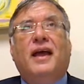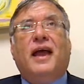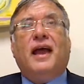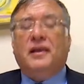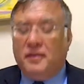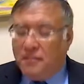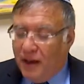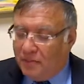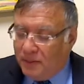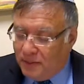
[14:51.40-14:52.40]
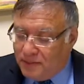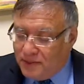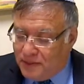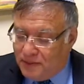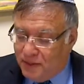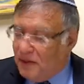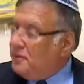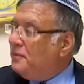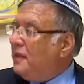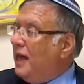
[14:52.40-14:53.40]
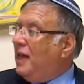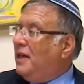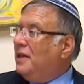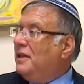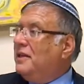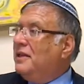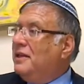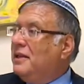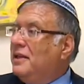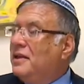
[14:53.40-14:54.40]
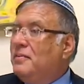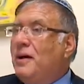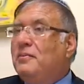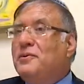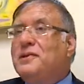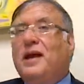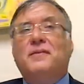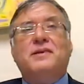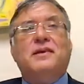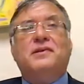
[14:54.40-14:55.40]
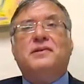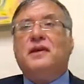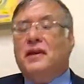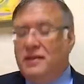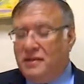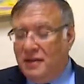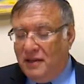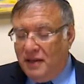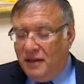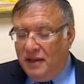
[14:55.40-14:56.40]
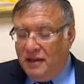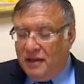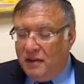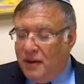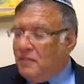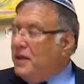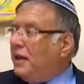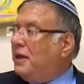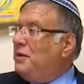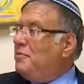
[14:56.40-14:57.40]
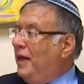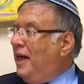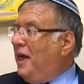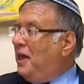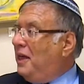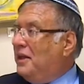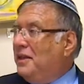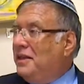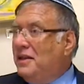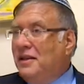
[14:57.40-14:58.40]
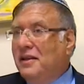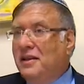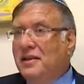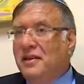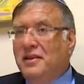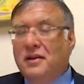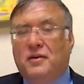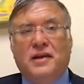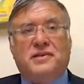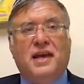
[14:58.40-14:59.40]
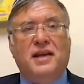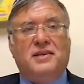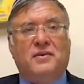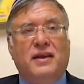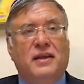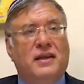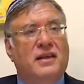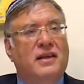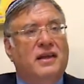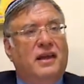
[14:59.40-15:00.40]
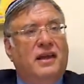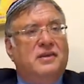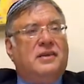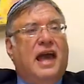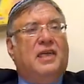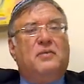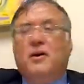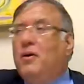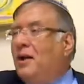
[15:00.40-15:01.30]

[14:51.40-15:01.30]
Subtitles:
And Papus ben Yehuda, Papus comes and he sees that Rabbi Akiva, the great sage, the great leader, He's gathering all